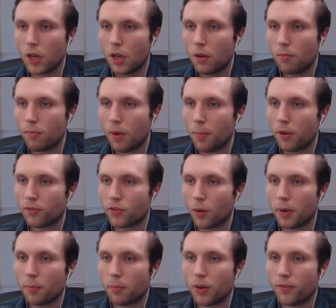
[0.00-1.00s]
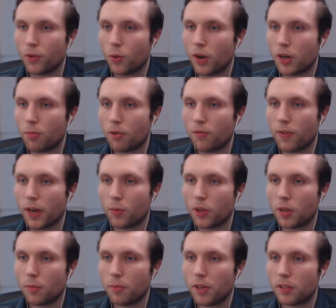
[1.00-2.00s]
Maybe off topic, but if you had to provide one of
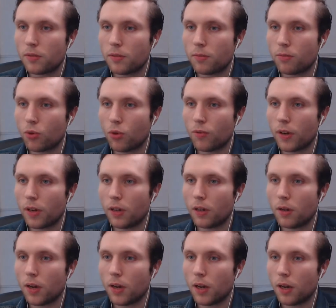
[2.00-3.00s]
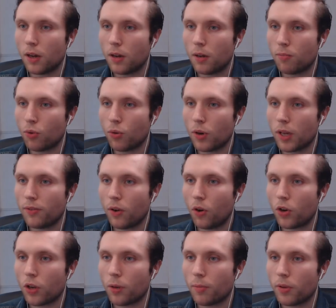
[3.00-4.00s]
the best pro-life
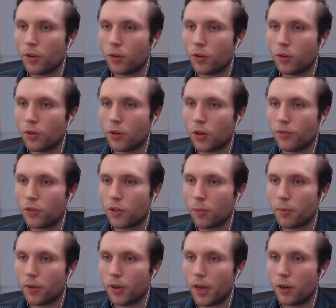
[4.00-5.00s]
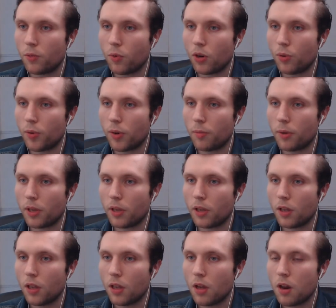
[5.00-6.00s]
argument you could off the top of your head, what would it be?
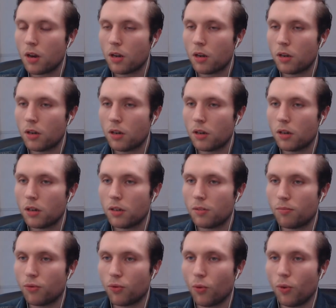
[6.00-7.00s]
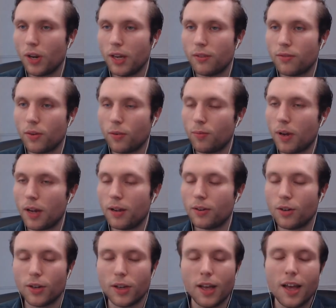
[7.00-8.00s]
Pro-life.
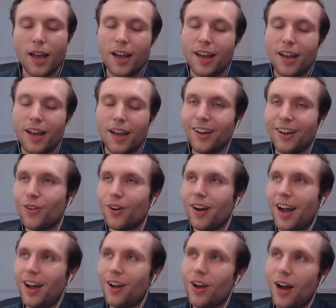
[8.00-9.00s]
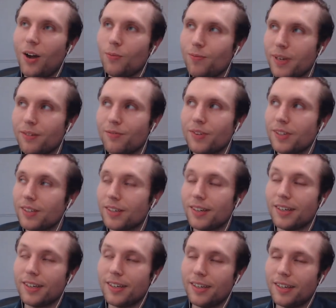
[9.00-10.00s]
Now, I've been
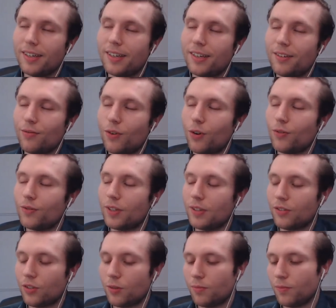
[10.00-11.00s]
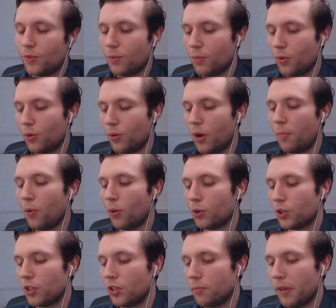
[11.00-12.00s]
recently involved in some
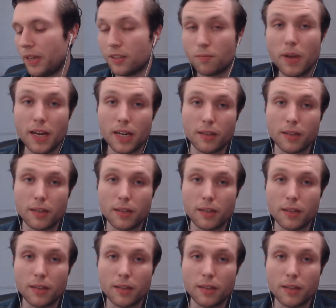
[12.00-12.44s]
abortion debates, mainly